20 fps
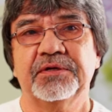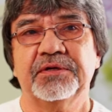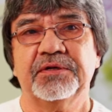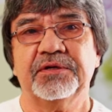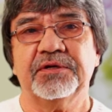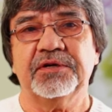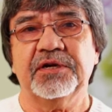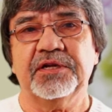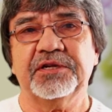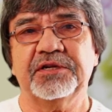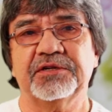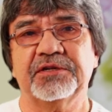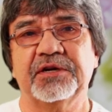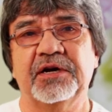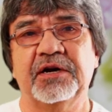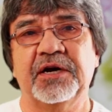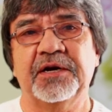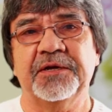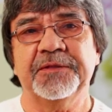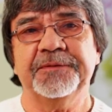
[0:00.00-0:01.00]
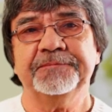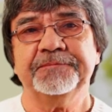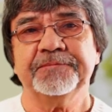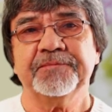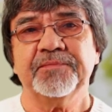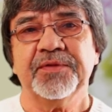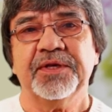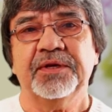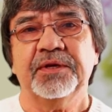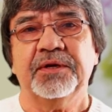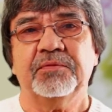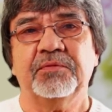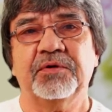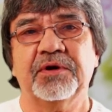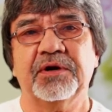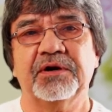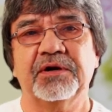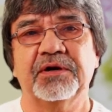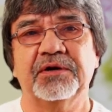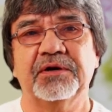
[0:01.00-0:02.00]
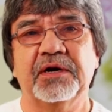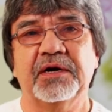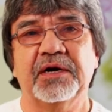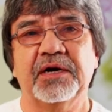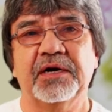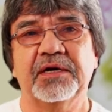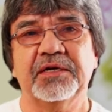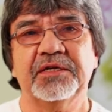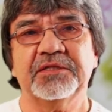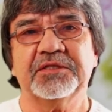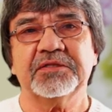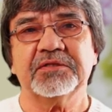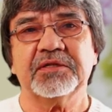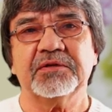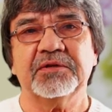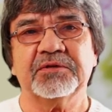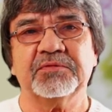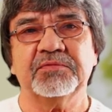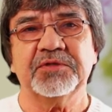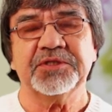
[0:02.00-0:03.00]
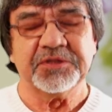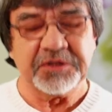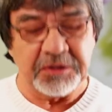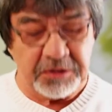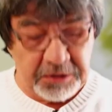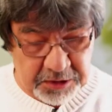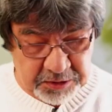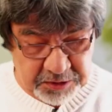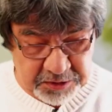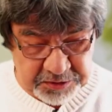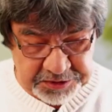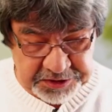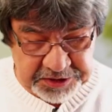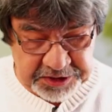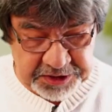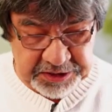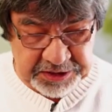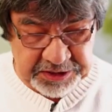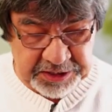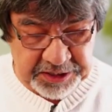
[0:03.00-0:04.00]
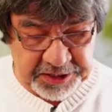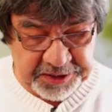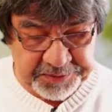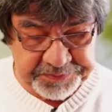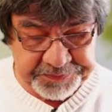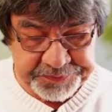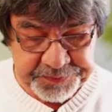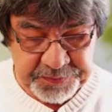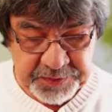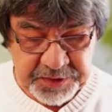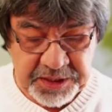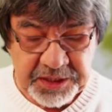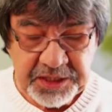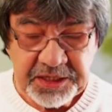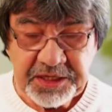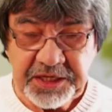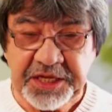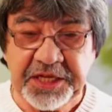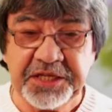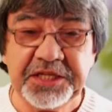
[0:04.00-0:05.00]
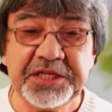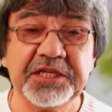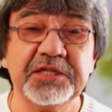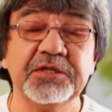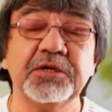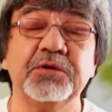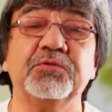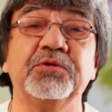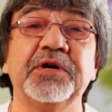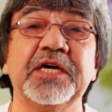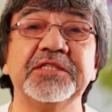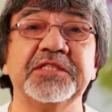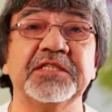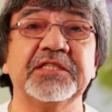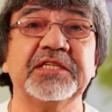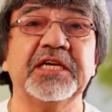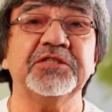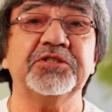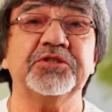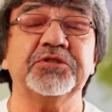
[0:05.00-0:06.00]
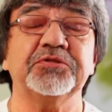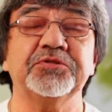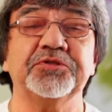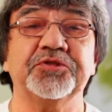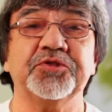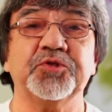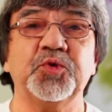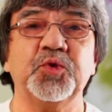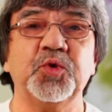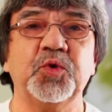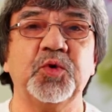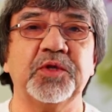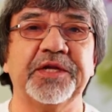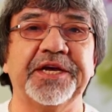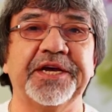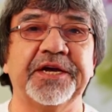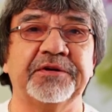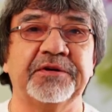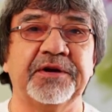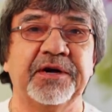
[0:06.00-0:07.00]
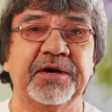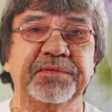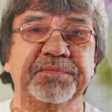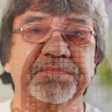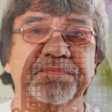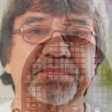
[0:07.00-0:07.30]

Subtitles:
earlier on where it was called the Indian residential school era.